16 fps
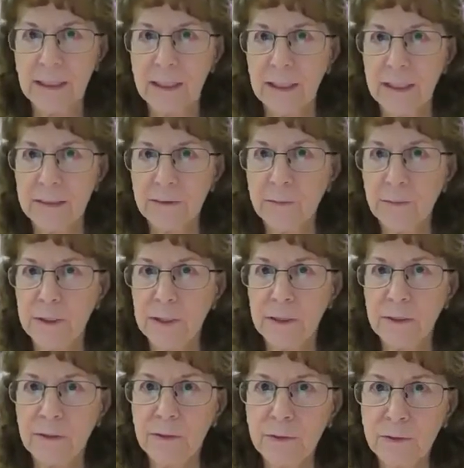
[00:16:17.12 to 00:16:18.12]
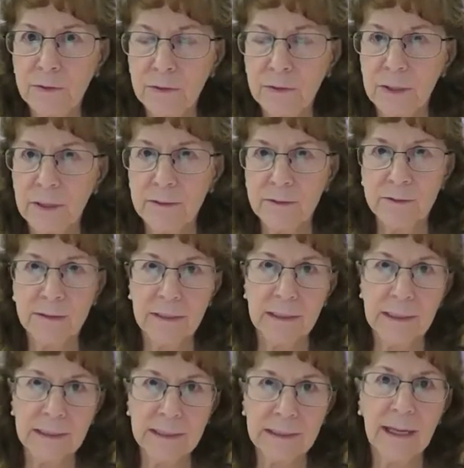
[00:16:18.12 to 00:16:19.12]
is being used as an
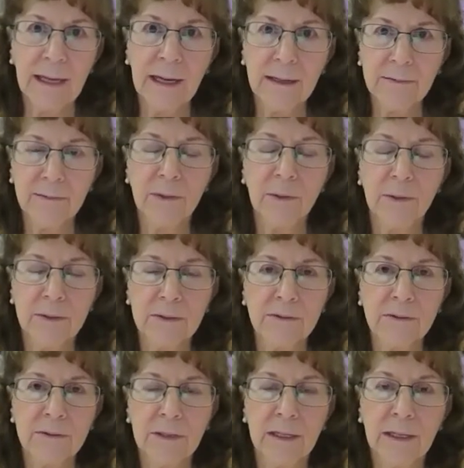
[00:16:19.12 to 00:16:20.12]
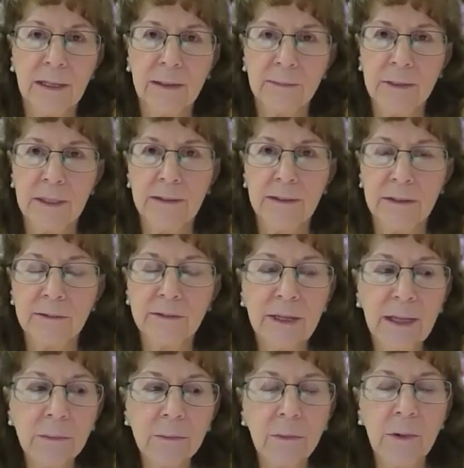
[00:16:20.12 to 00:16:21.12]
attack force in the
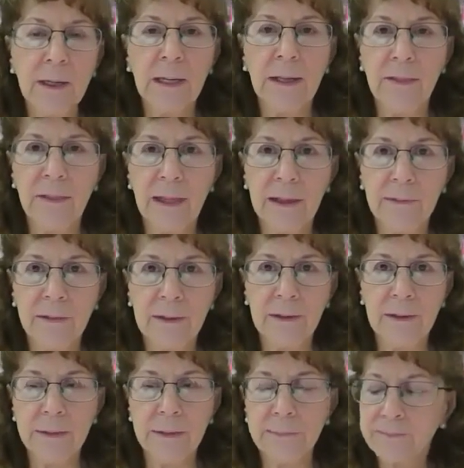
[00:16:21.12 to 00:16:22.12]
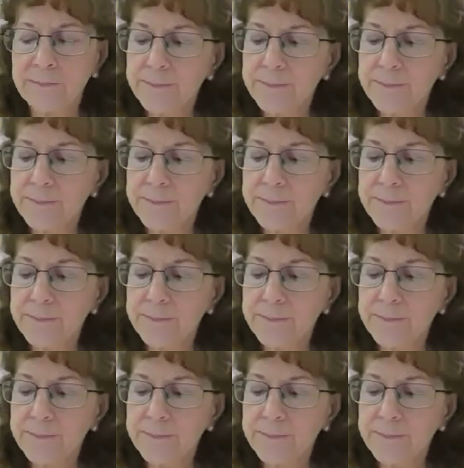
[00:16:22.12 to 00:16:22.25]
same way that the